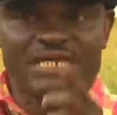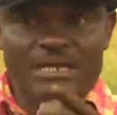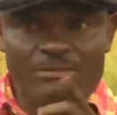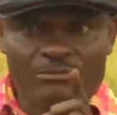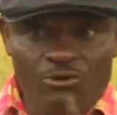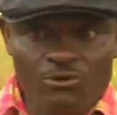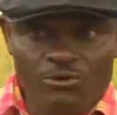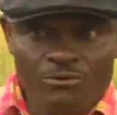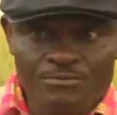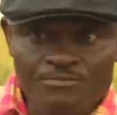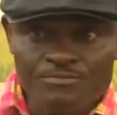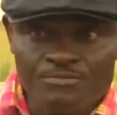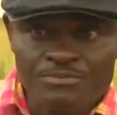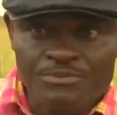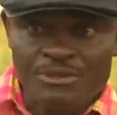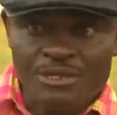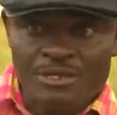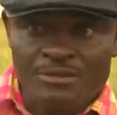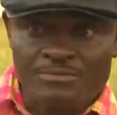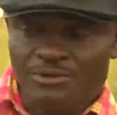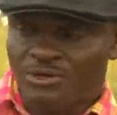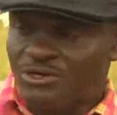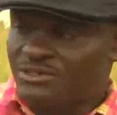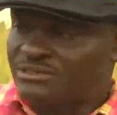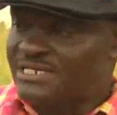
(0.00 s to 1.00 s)
the move,
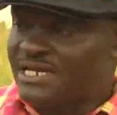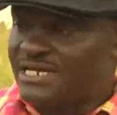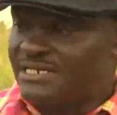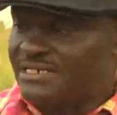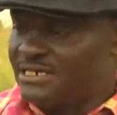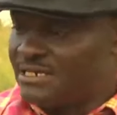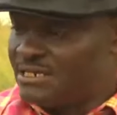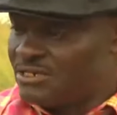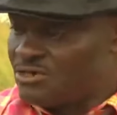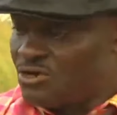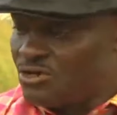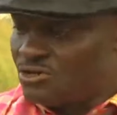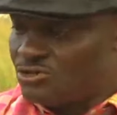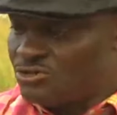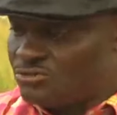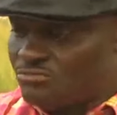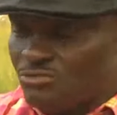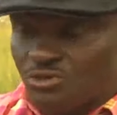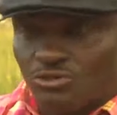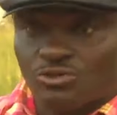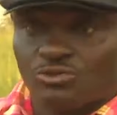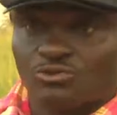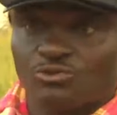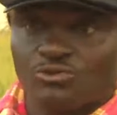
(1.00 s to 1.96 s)
because now they cause motor